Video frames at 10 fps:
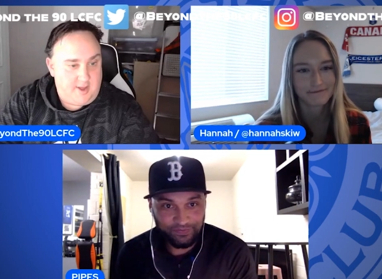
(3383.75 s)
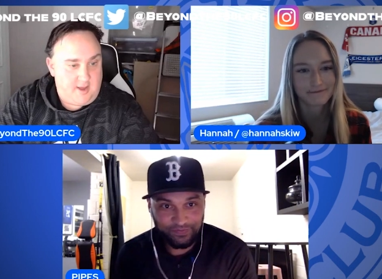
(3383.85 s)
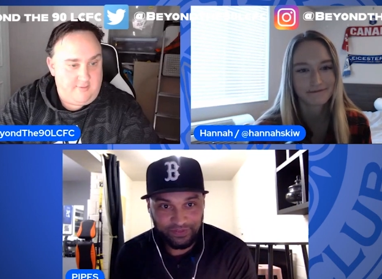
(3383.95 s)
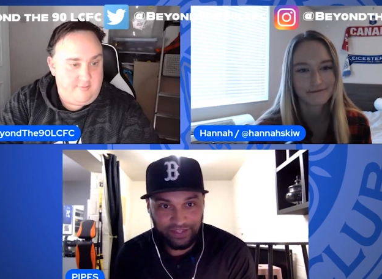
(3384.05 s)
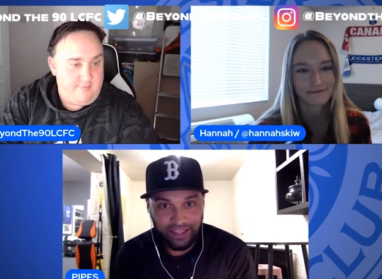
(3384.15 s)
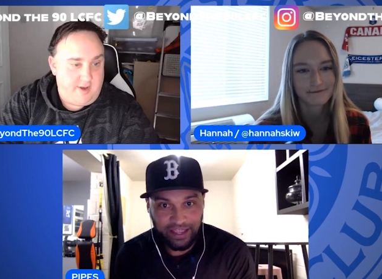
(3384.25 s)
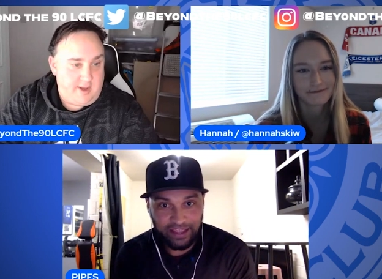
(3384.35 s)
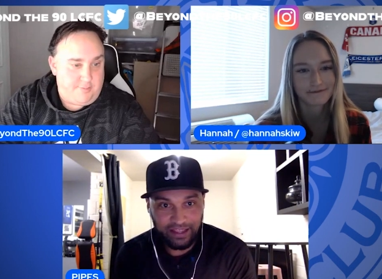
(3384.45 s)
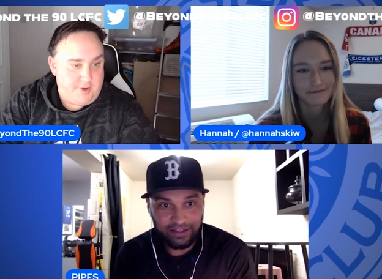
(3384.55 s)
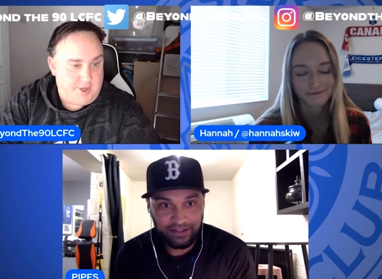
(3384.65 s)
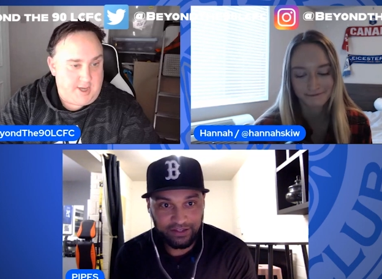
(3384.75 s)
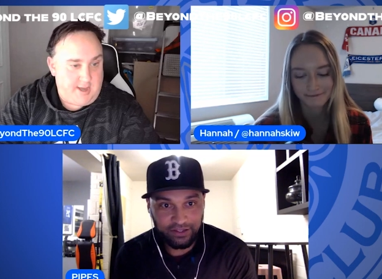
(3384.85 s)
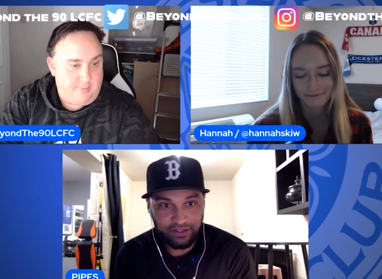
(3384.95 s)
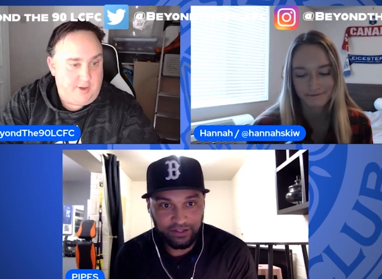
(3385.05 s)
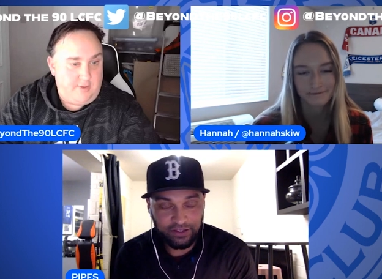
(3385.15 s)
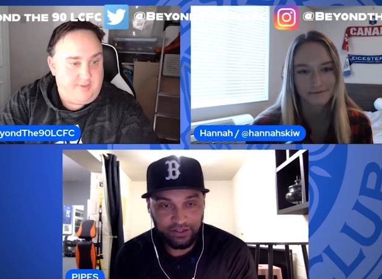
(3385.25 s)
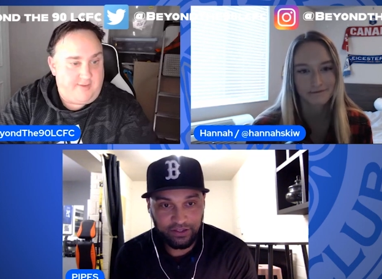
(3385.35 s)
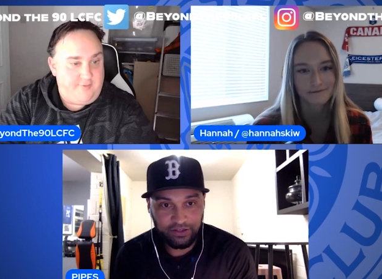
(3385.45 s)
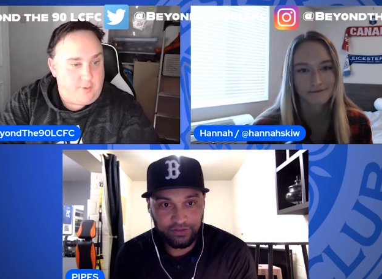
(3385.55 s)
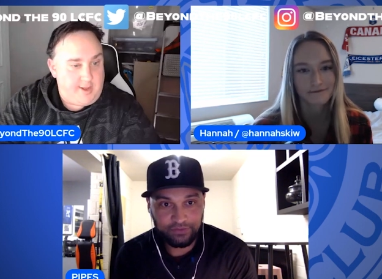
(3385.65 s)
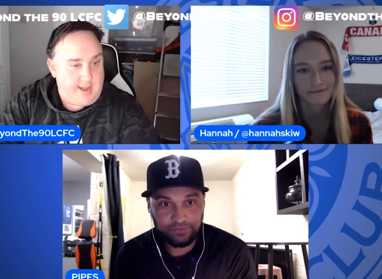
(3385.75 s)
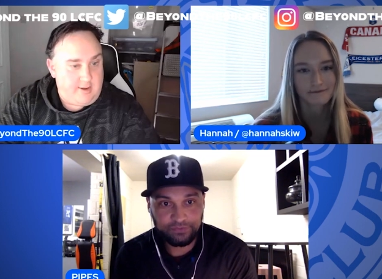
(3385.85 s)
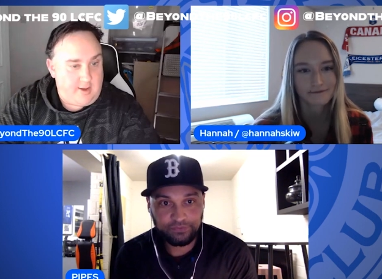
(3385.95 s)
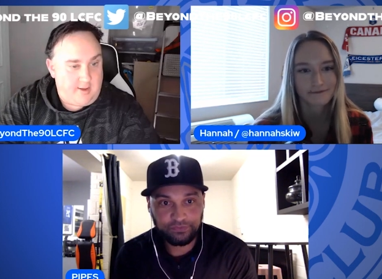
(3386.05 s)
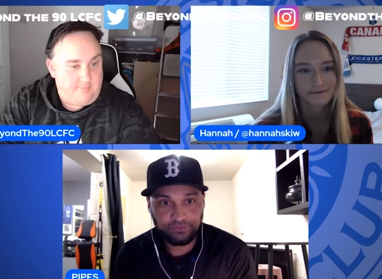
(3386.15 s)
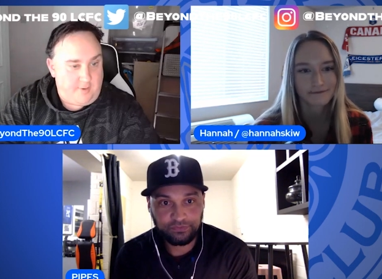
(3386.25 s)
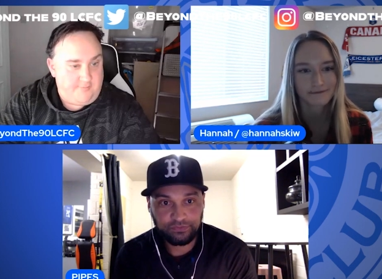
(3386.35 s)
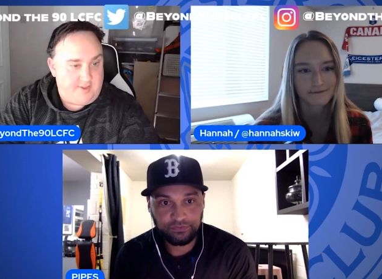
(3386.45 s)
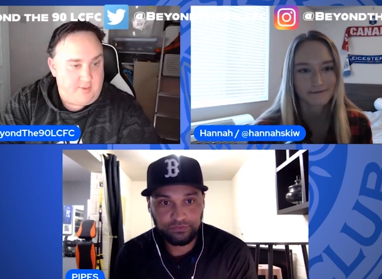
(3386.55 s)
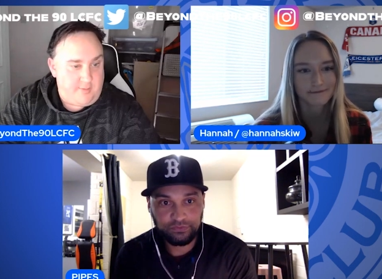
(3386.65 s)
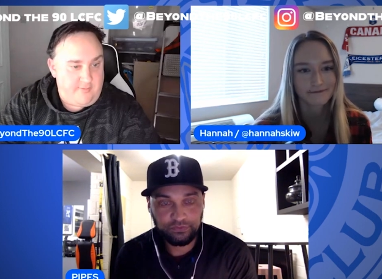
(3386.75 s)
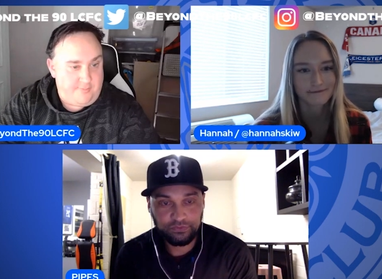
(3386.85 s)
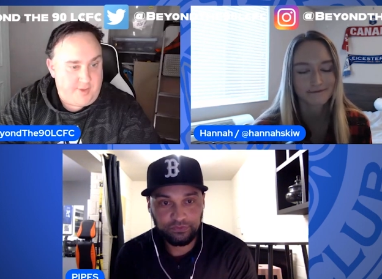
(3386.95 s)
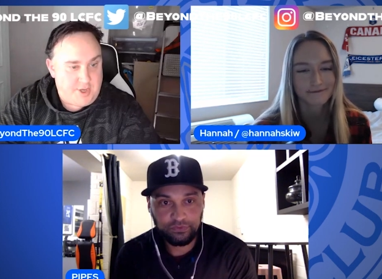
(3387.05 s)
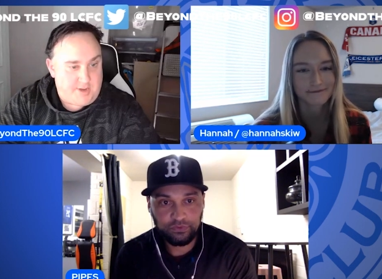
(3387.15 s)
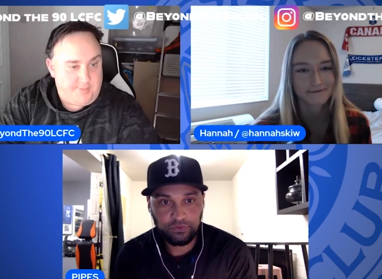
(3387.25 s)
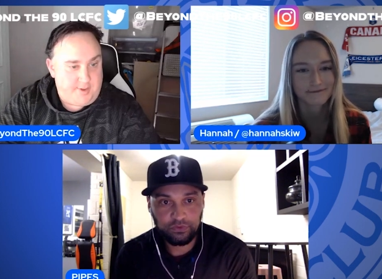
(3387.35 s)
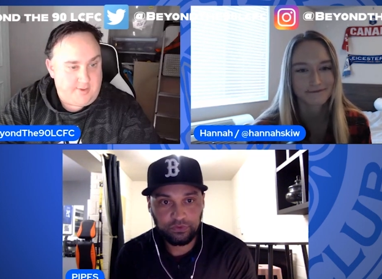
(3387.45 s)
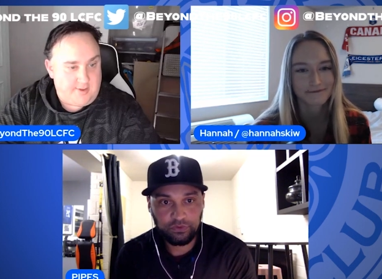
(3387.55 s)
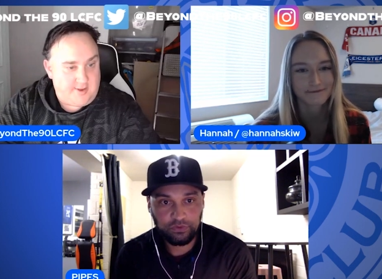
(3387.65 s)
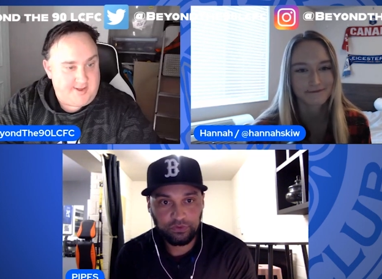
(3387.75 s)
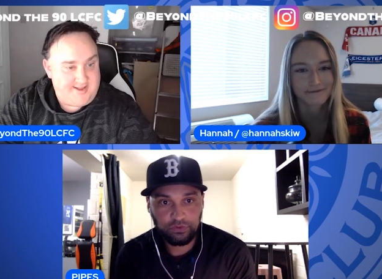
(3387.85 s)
Speaker 1: I really appreciate it. And we'd love to have you on again, um, obviously, when we've been champions.